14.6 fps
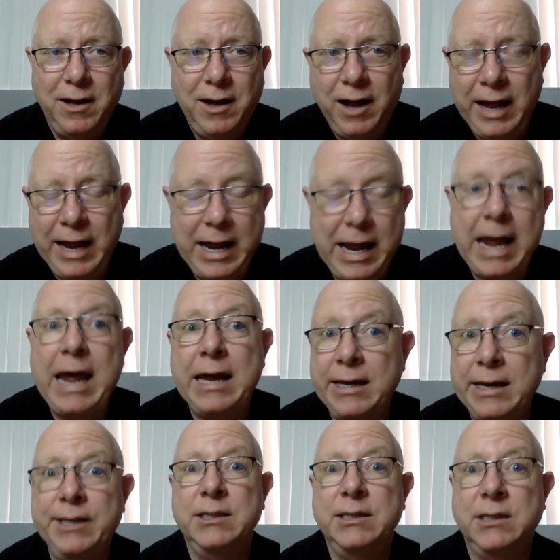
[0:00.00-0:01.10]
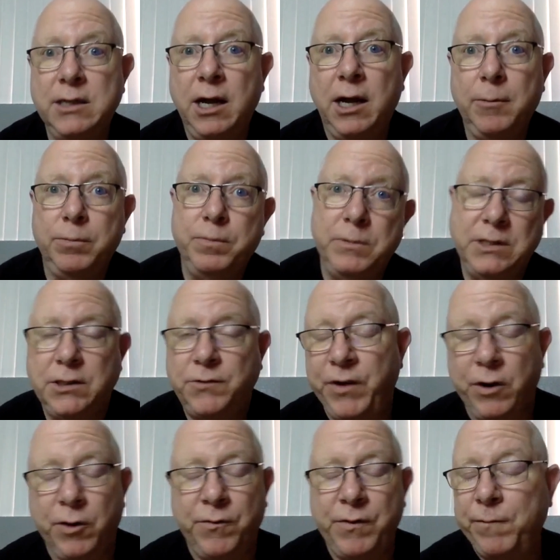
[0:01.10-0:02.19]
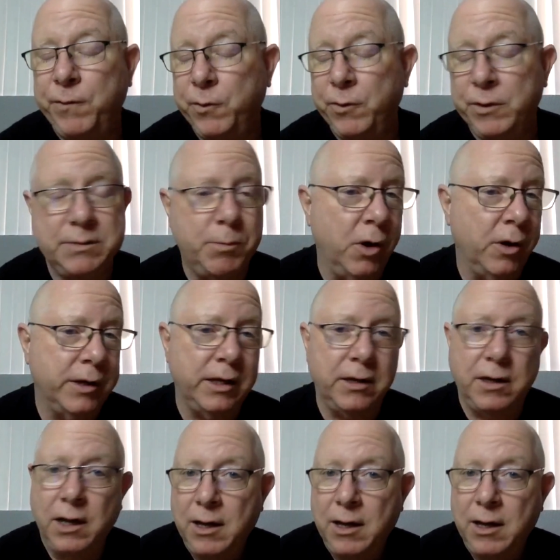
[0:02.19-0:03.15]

and his sphere of influence market